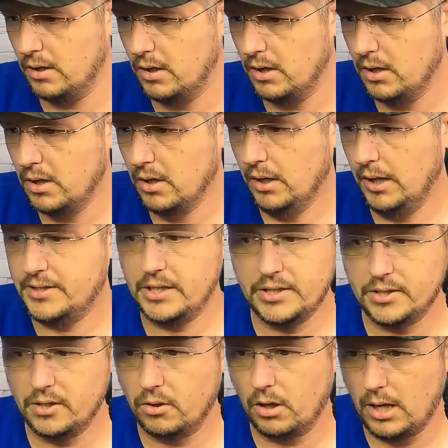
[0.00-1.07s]
It's easier
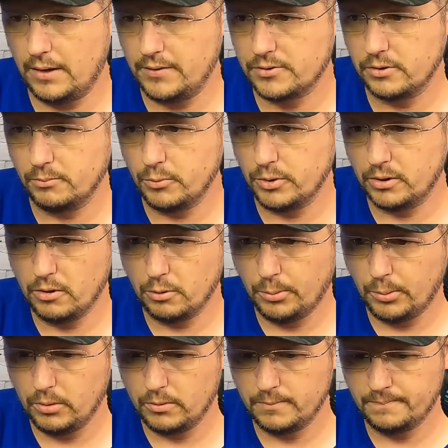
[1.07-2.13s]
to live stream with the
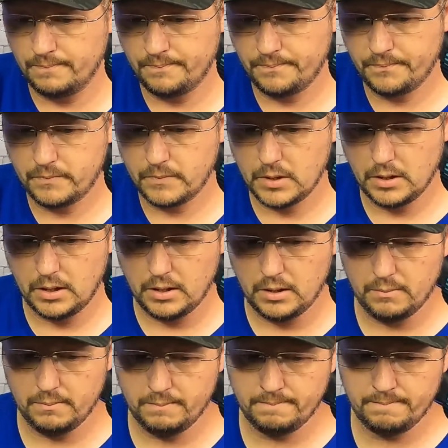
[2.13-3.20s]
GoPro.
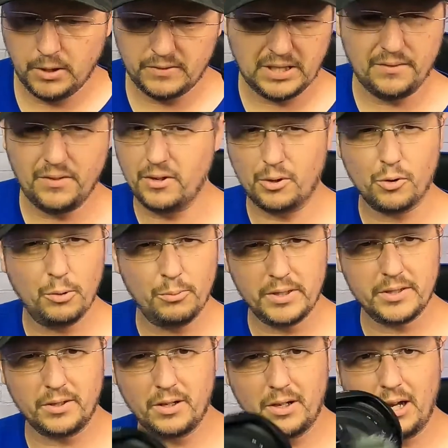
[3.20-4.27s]
You have to have other equipment to
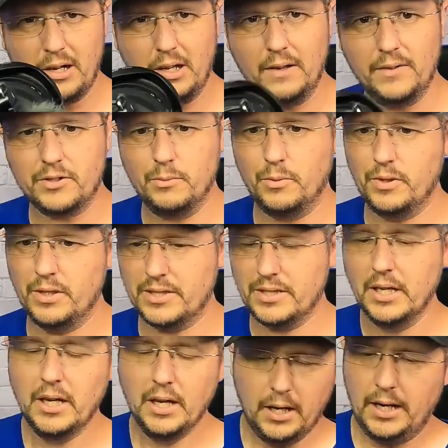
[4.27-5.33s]
kind of live stream with this.
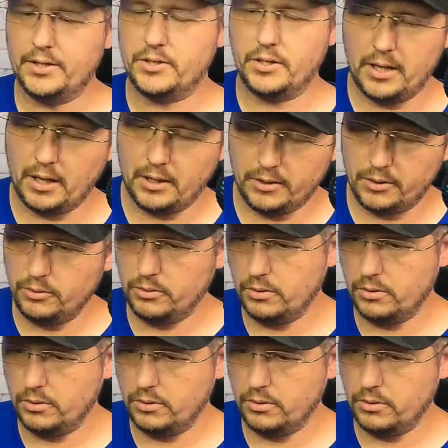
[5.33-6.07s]
Actually, I do.